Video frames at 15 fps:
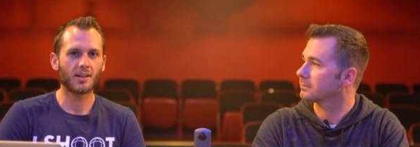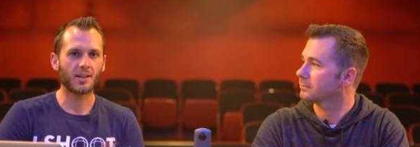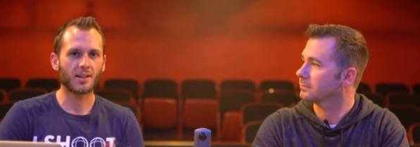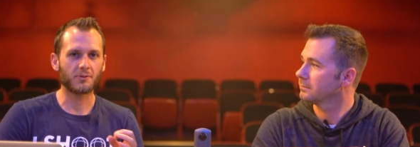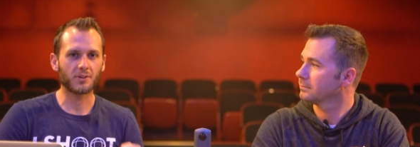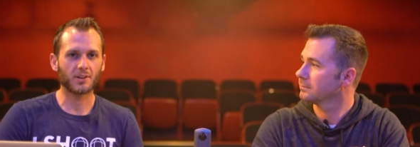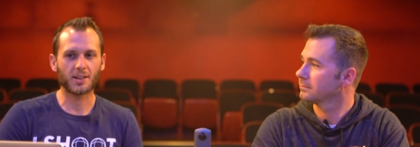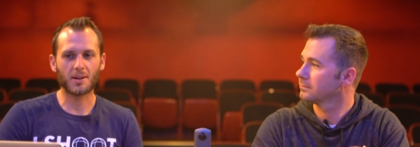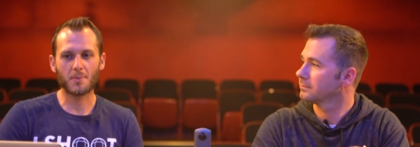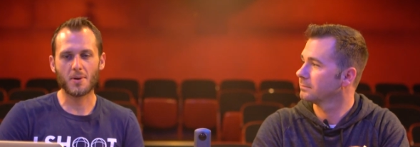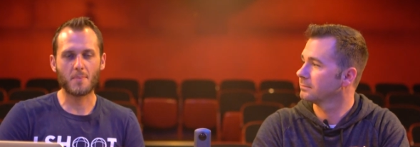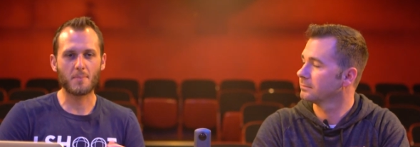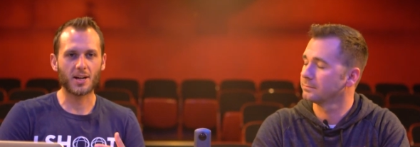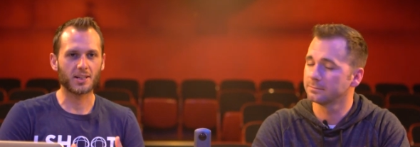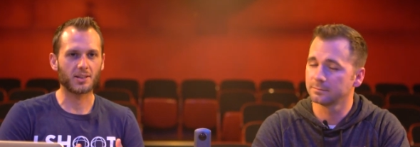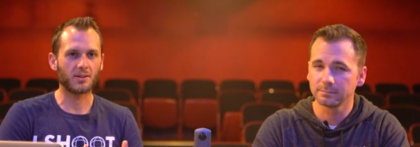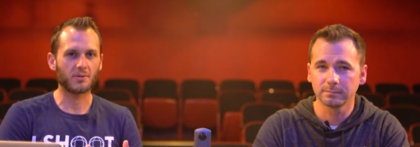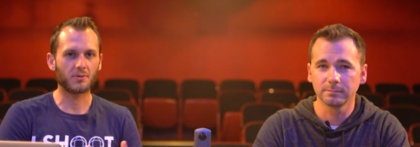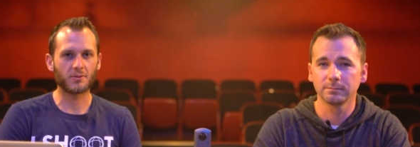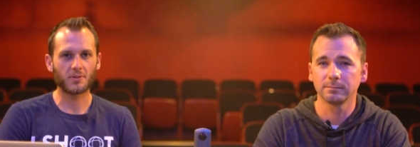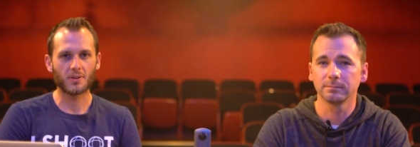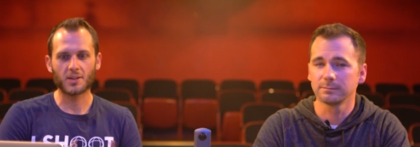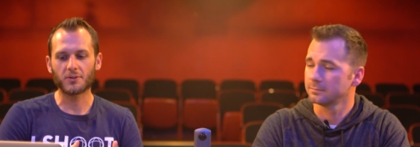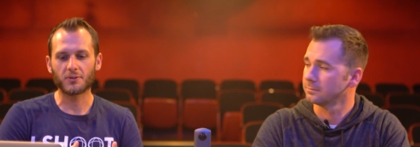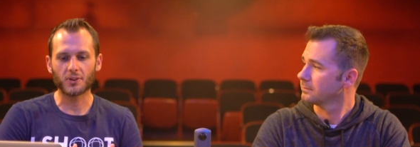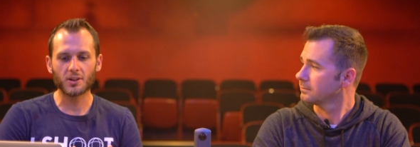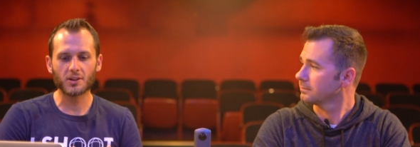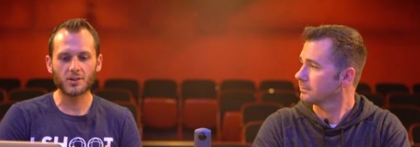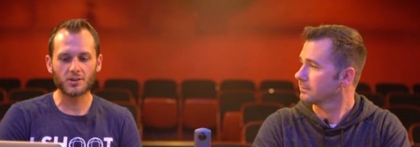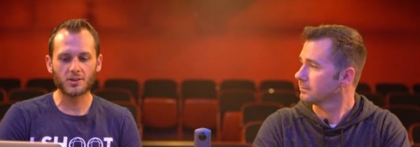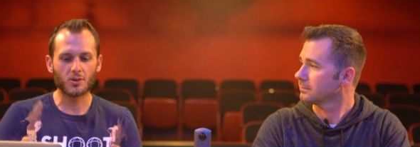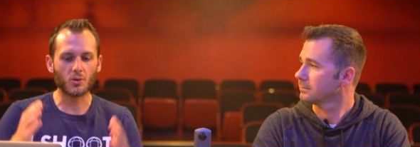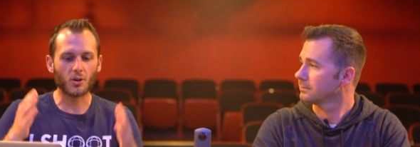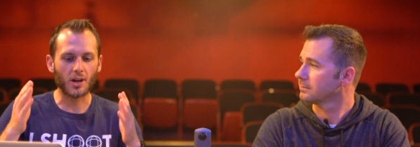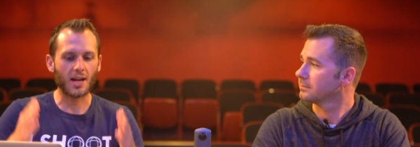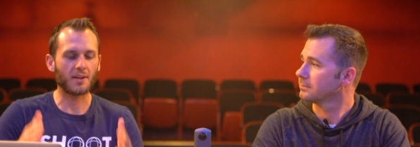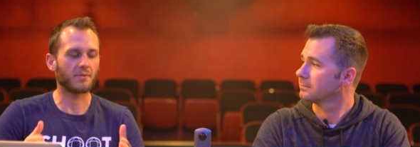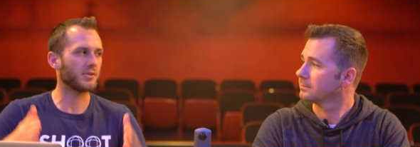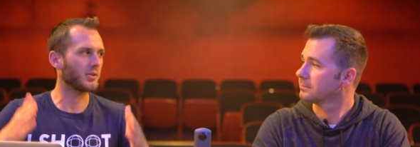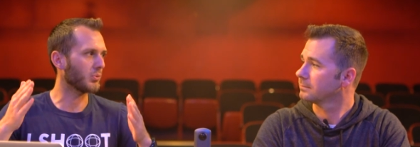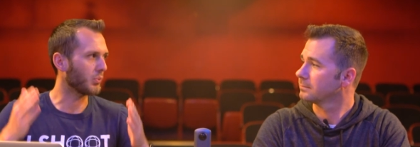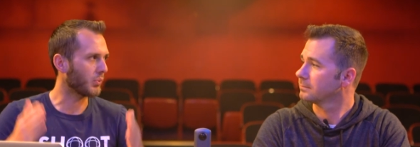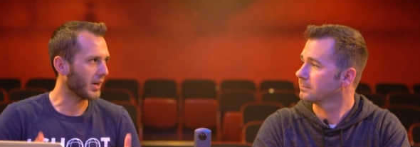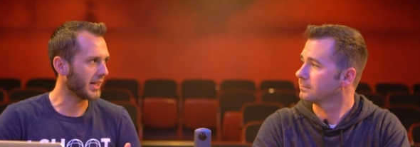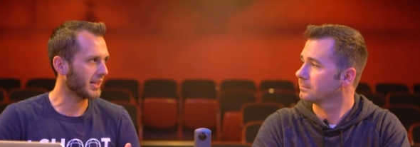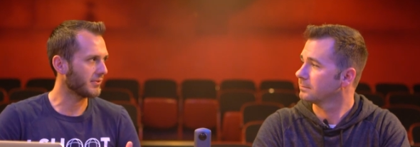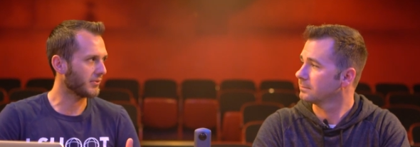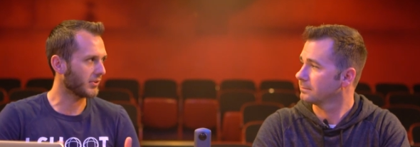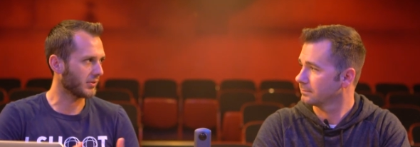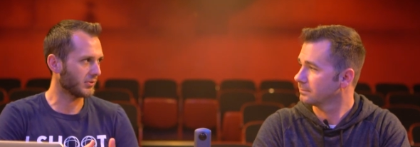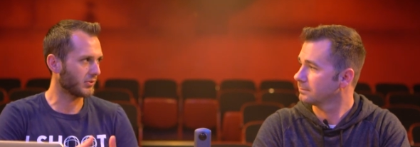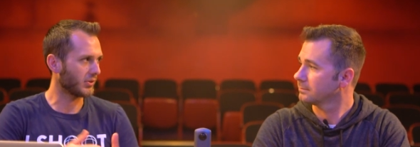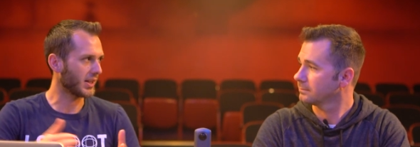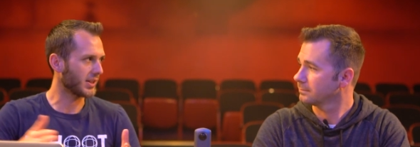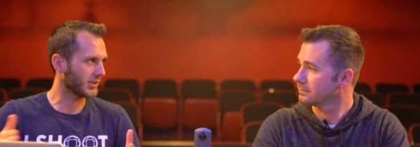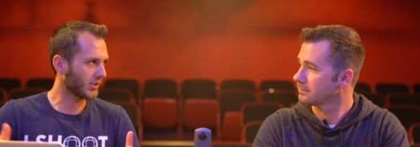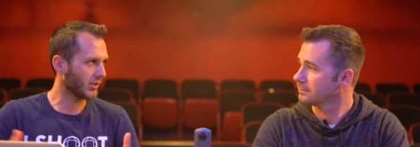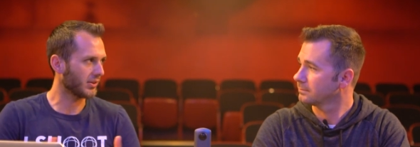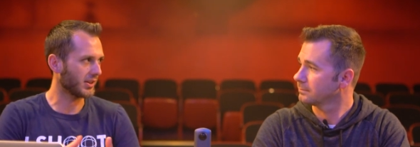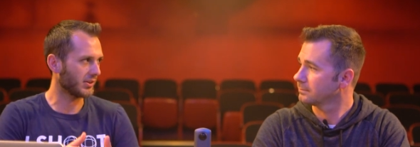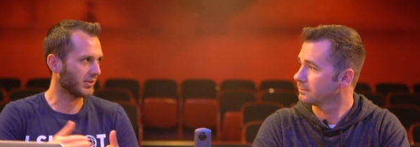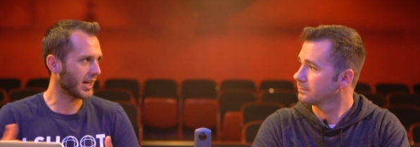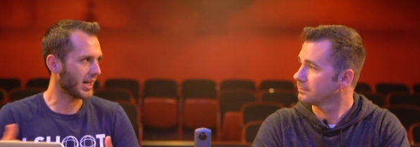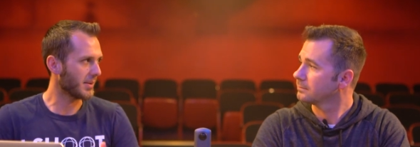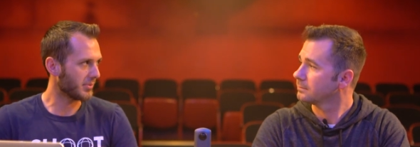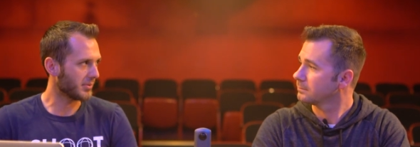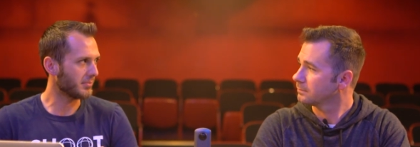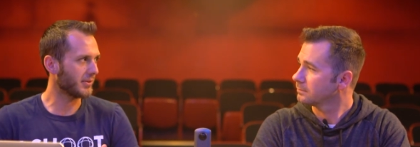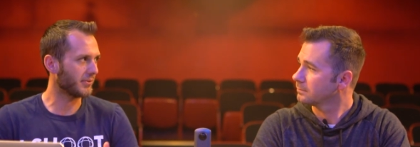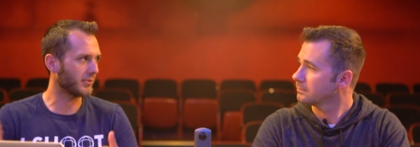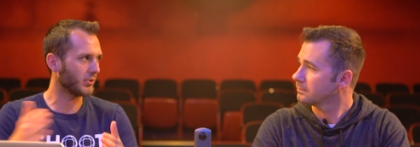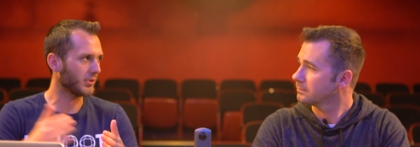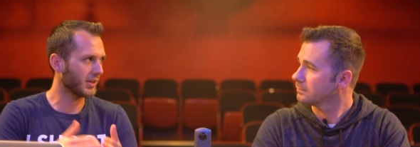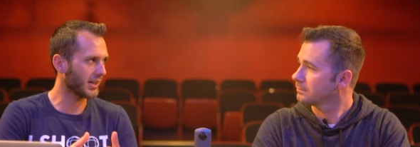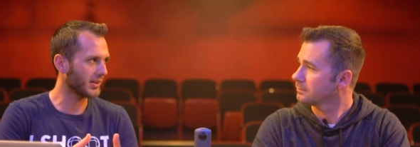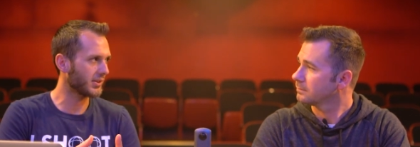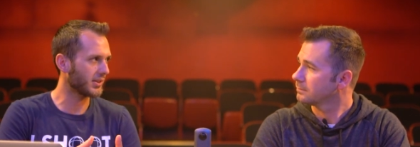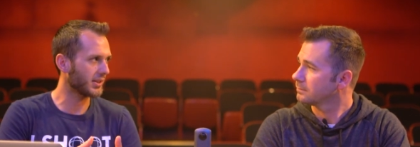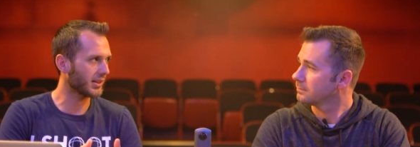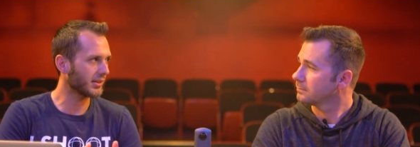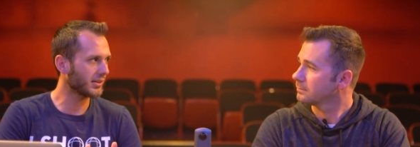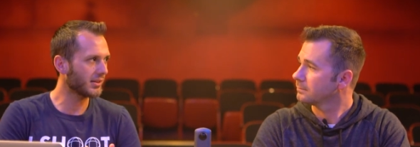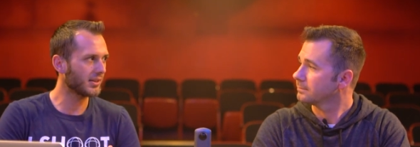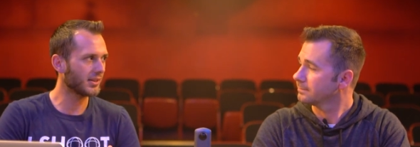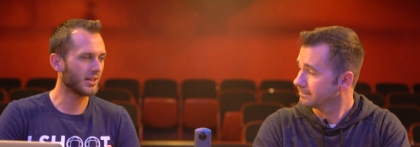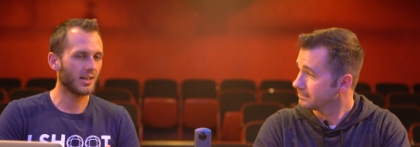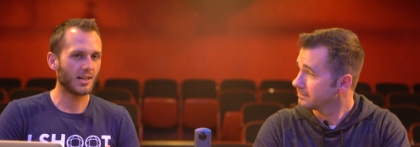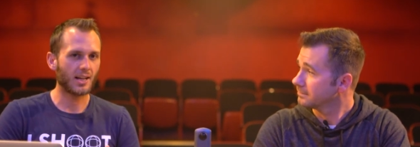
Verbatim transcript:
Speaker 1: Definitely a massive benefit to not have to wait for transcoding to happen before you get started.